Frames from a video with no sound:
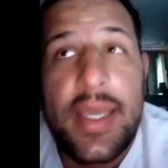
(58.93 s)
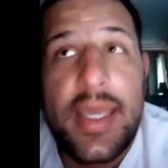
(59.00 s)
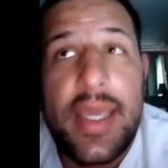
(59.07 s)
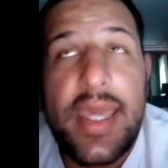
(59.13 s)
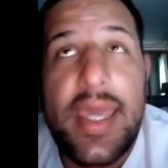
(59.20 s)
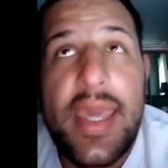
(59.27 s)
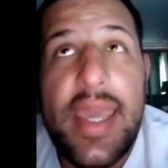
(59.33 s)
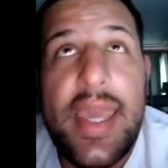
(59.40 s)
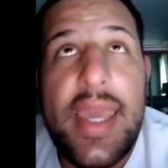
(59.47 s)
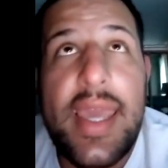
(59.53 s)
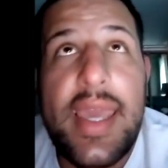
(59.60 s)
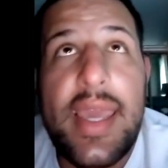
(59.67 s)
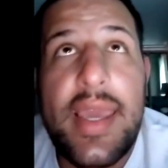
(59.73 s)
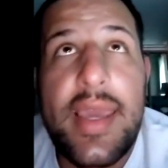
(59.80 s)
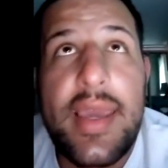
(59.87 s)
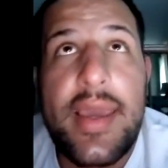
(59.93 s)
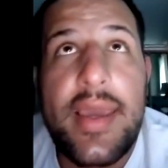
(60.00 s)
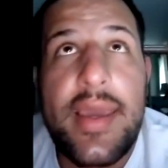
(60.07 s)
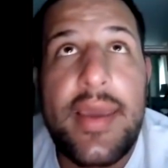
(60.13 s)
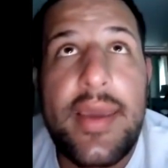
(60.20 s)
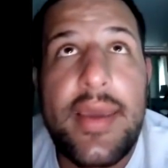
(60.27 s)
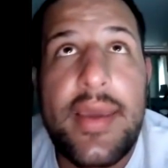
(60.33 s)

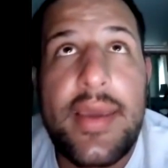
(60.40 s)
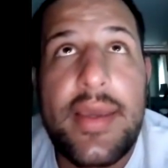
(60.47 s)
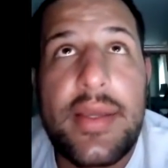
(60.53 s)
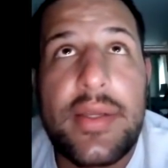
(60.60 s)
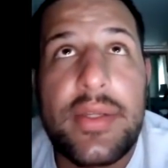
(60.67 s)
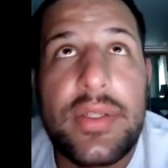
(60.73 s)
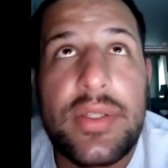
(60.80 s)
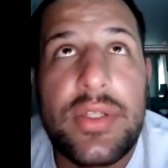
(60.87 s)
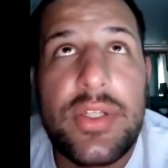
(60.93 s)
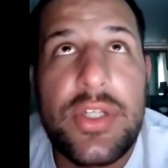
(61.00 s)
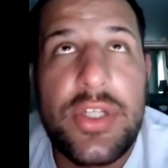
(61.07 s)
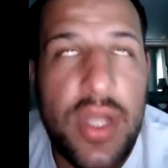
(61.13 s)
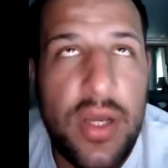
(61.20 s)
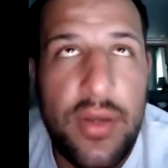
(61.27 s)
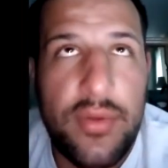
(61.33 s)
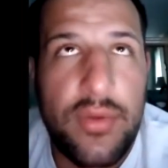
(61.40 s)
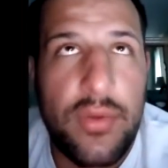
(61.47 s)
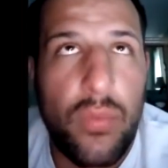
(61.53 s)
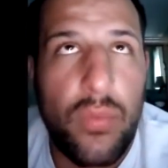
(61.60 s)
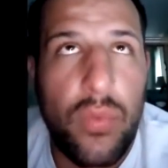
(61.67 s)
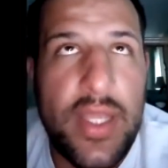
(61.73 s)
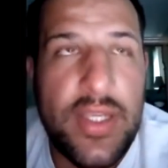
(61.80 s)
he
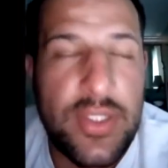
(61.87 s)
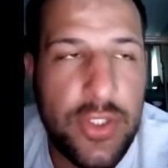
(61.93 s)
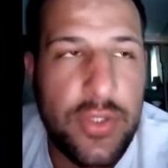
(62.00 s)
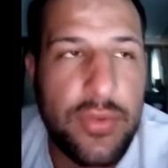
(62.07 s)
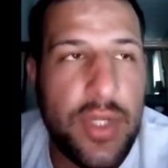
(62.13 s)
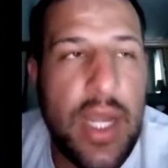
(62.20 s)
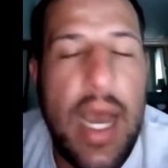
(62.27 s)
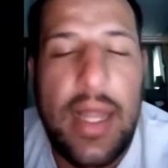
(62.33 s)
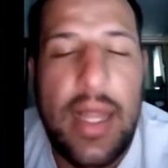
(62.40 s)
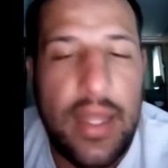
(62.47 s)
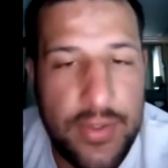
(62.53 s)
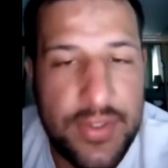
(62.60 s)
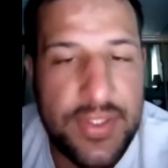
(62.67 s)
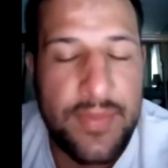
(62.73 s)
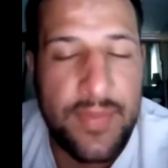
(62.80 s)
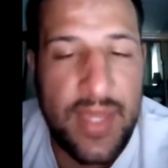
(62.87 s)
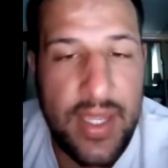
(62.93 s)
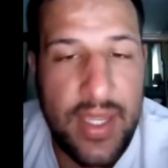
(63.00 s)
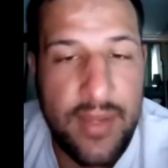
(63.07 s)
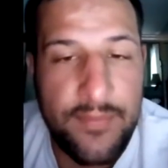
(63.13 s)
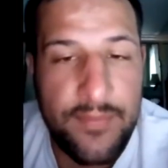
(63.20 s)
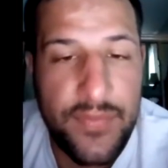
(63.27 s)
showed his true colors to me.
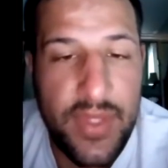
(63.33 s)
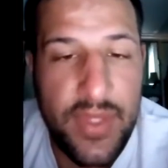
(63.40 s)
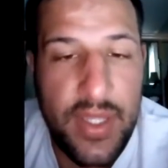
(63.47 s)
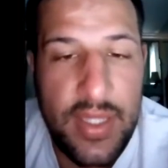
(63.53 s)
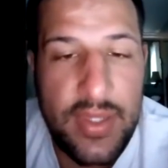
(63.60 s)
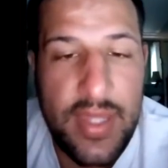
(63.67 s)
And